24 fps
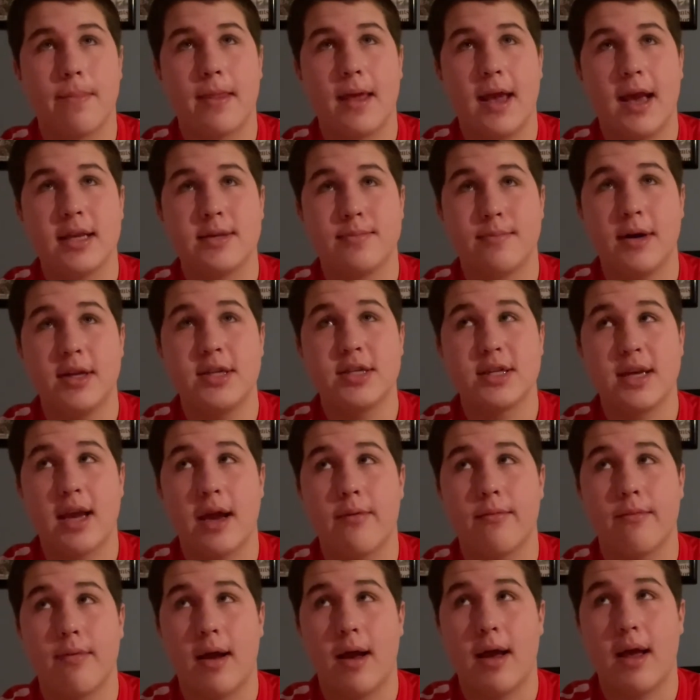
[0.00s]
much as I
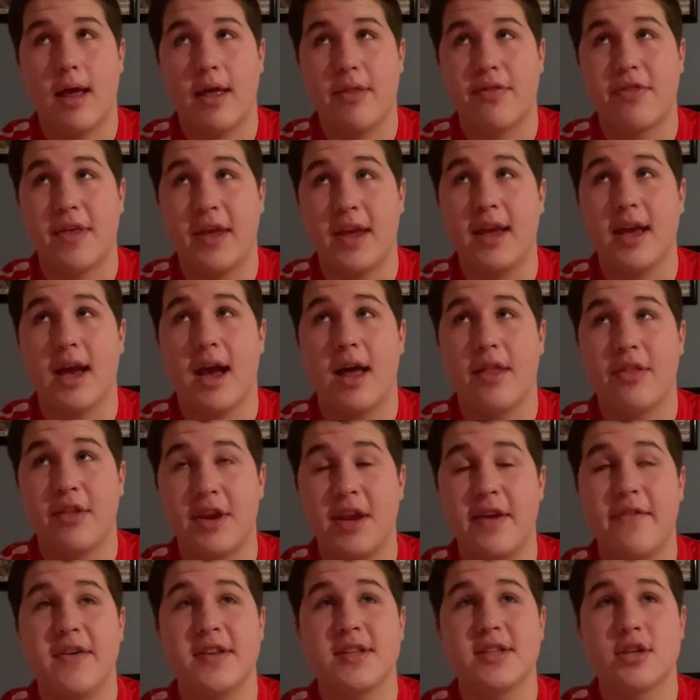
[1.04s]
think the
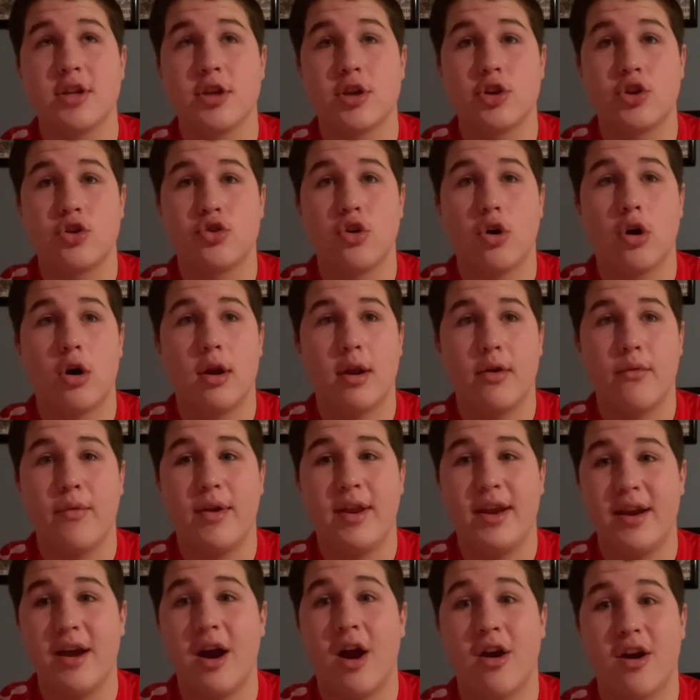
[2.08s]
defense is going to control it,
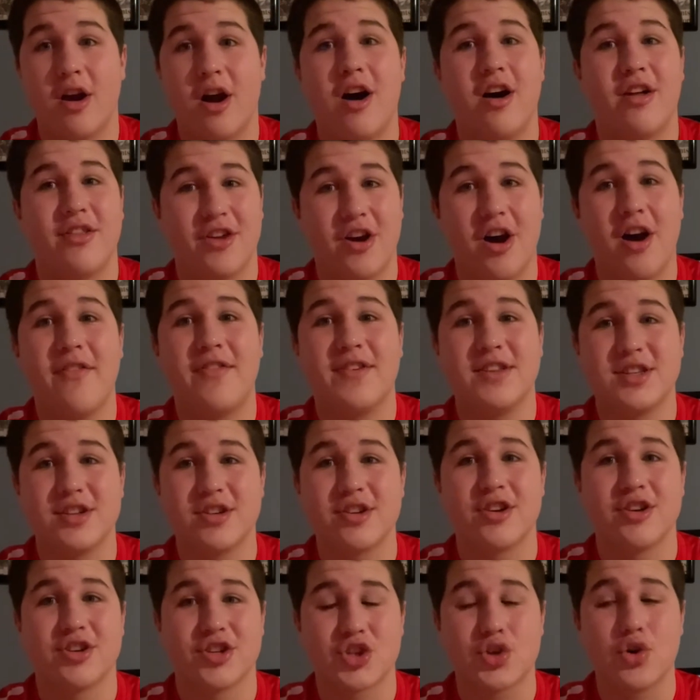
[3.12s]
the offenses are
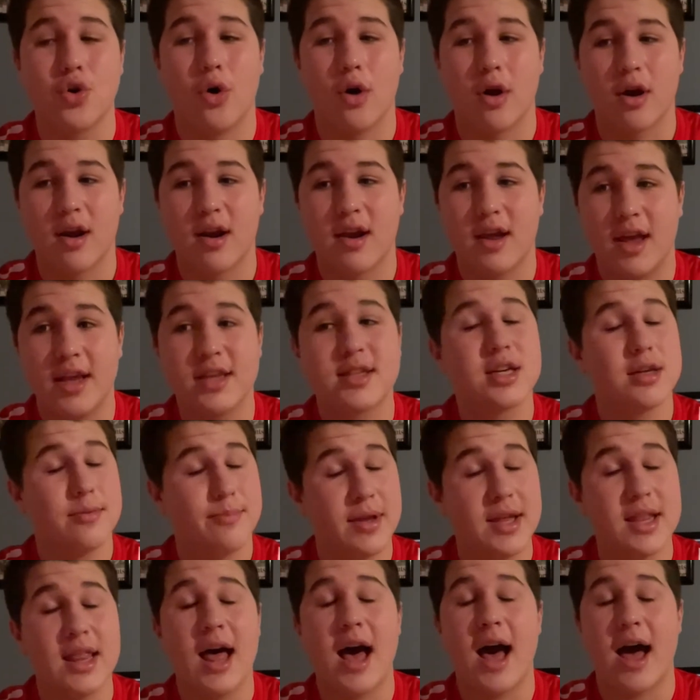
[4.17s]
going to score. It's going to be
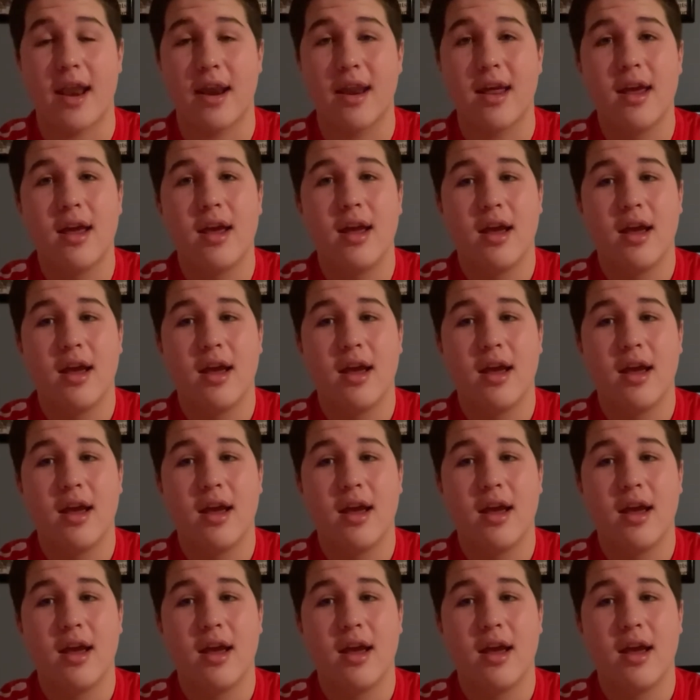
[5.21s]
a lot.